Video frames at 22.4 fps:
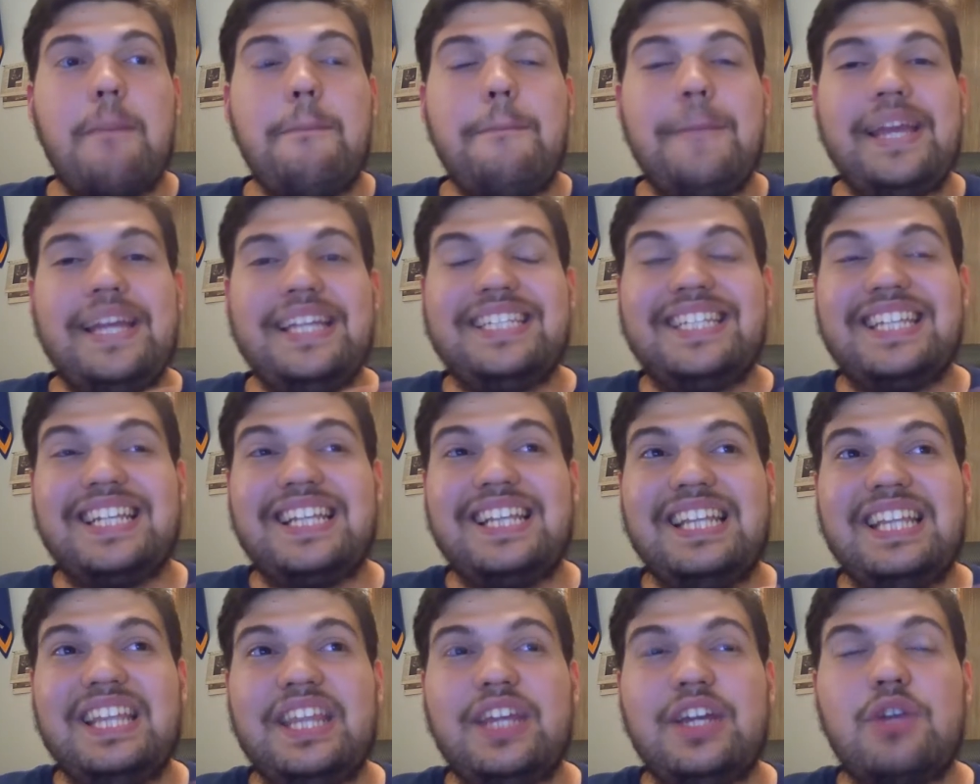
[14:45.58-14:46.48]

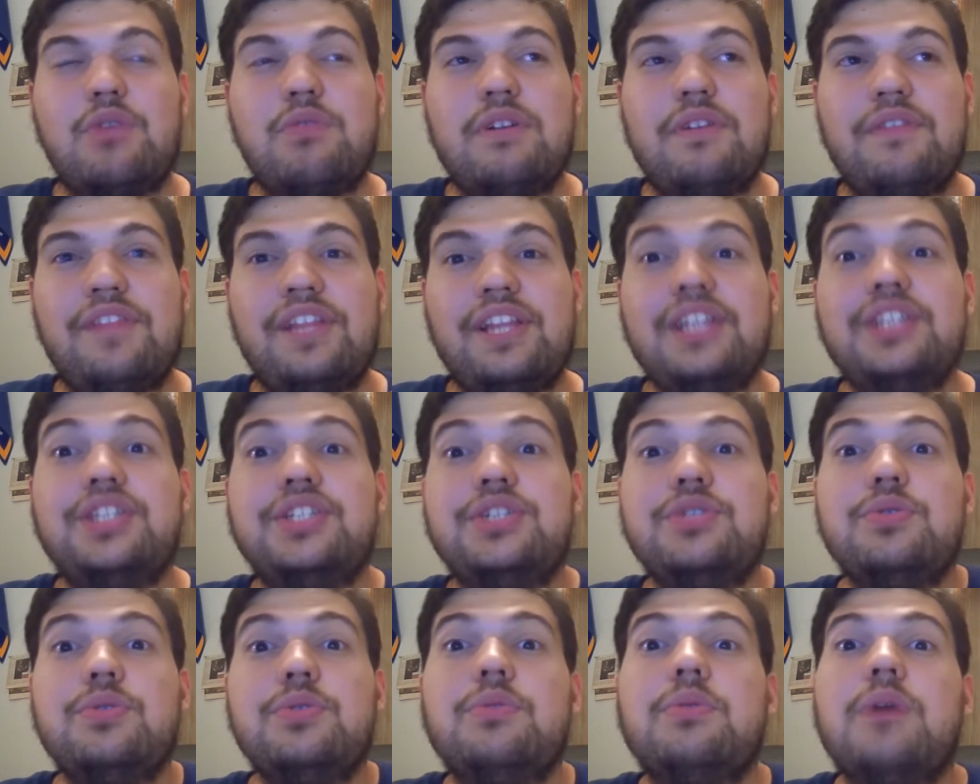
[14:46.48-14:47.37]
basically the equivalent
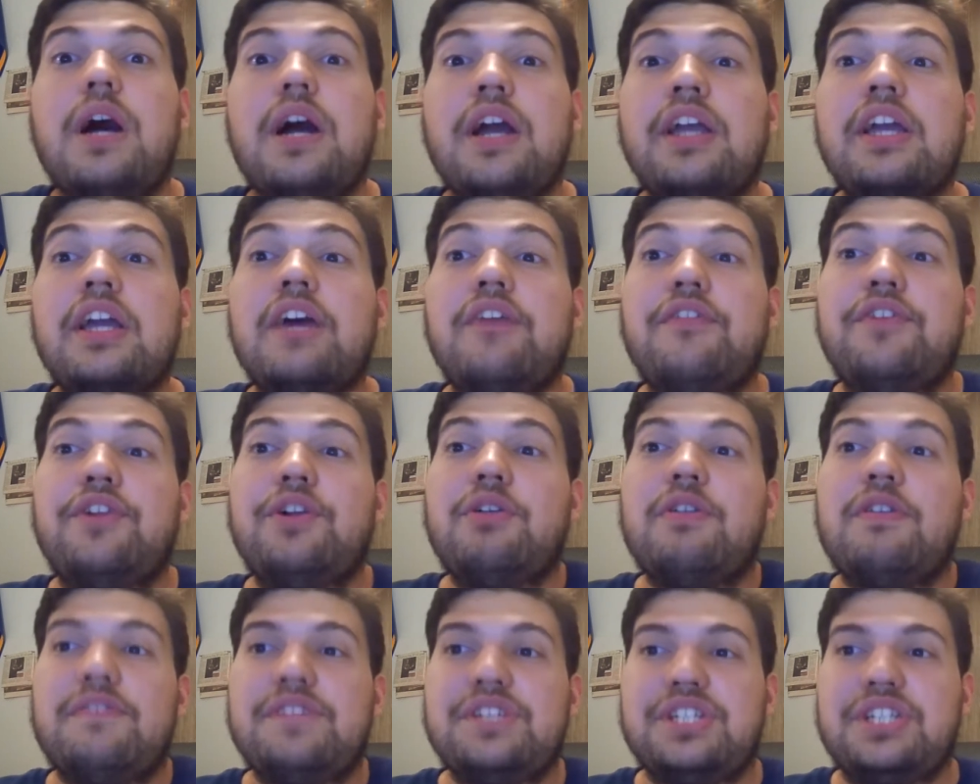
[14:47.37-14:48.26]
to a
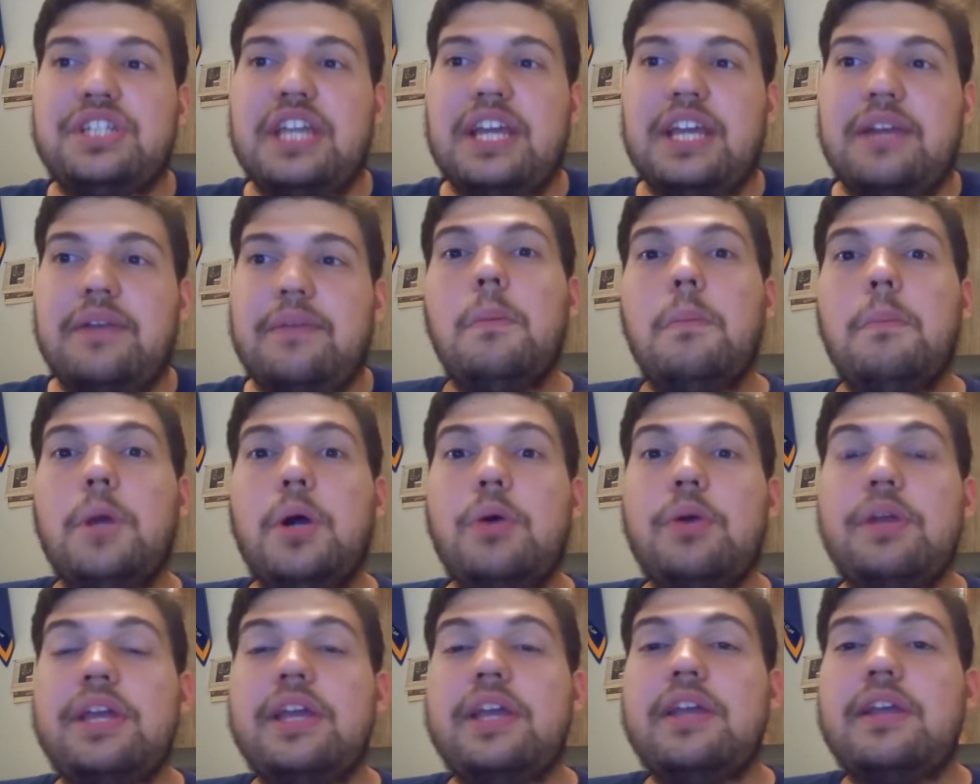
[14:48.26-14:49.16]
governor of a state.
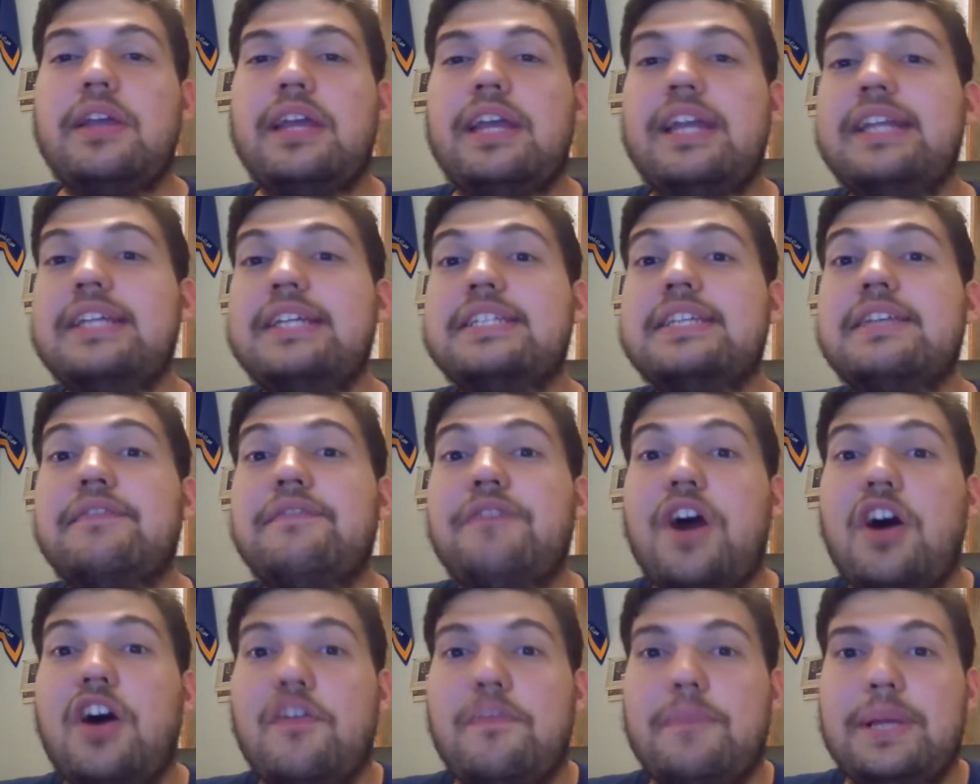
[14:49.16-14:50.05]
Modi, in his
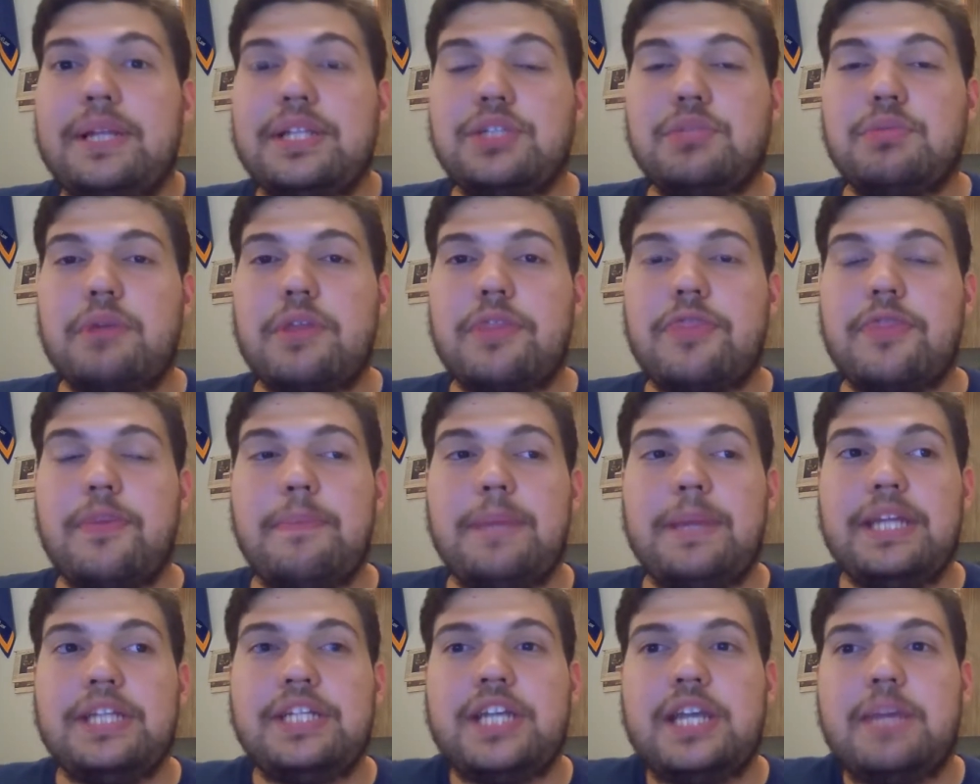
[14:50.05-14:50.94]
involvements with the
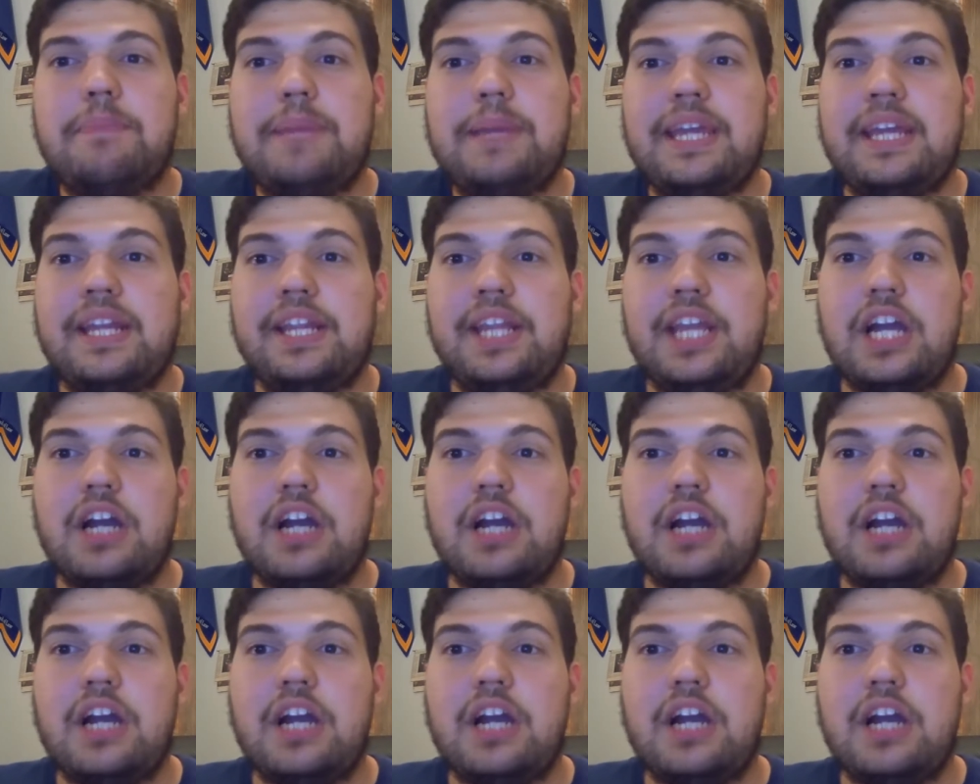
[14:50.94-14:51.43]
BJP and the